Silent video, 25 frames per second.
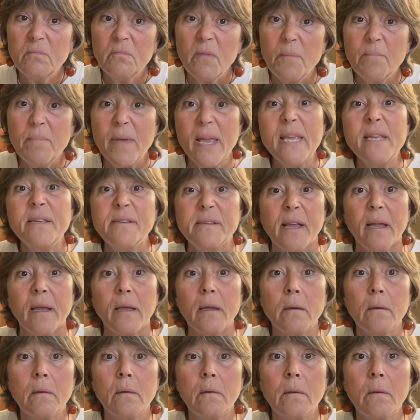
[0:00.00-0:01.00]
Amazing.
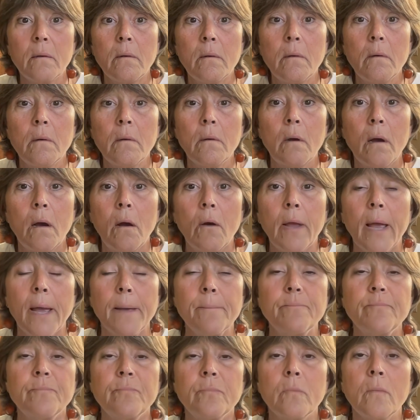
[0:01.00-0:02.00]
Okay,
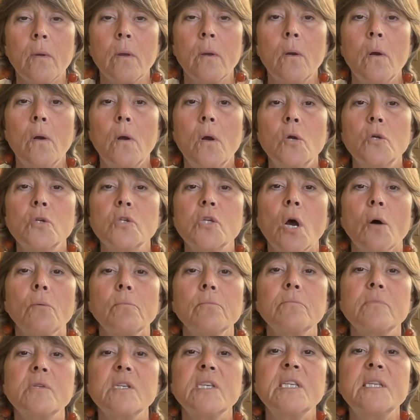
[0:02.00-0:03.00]
so
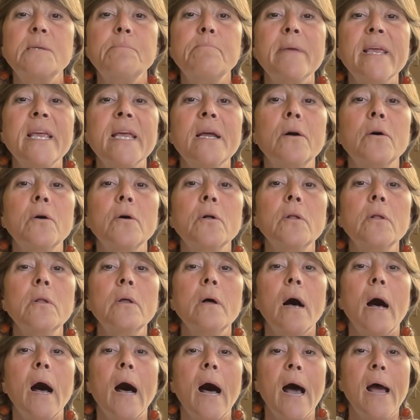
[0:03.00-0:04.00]
Spiegel
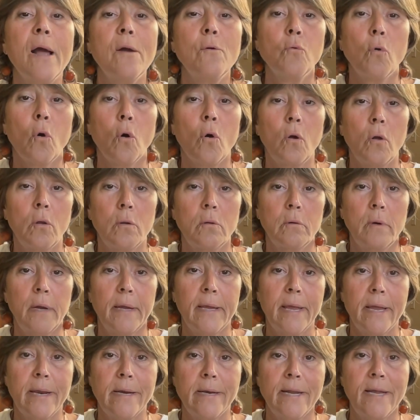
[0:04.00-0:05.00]
eye roll,
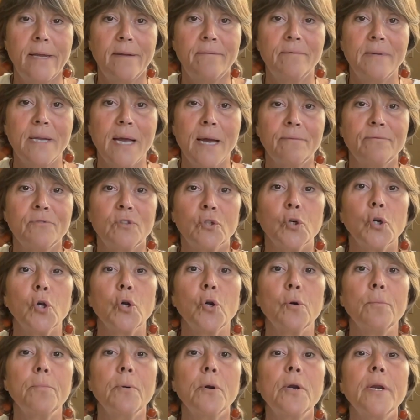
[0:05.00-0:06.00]
again named after
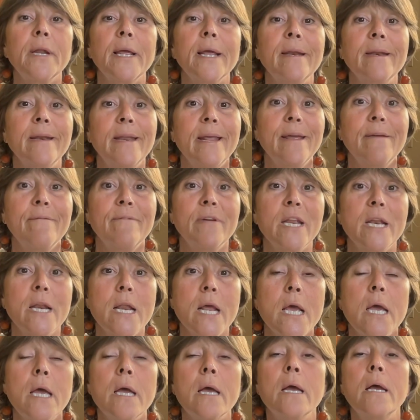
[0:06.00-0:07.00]
Herbert and David,
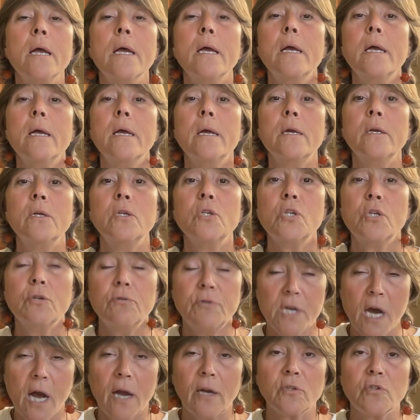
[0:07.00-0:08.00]
two
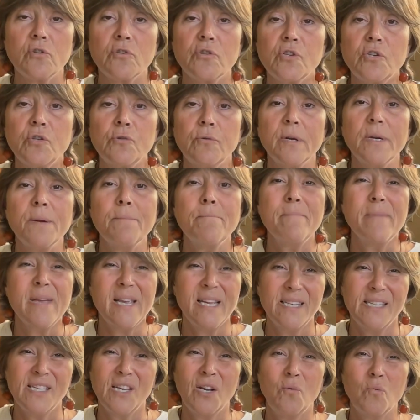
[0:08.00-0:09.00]
doctors doing
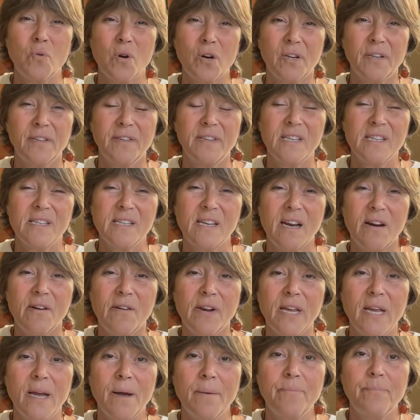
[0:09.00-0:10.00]
amazing work in this
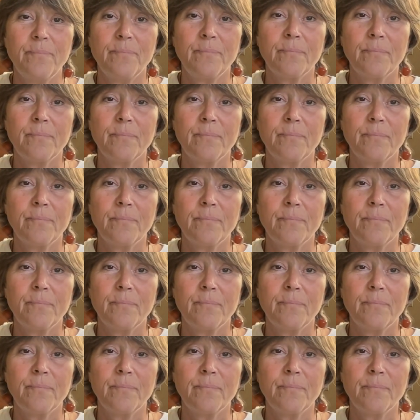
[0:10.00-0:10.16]
area.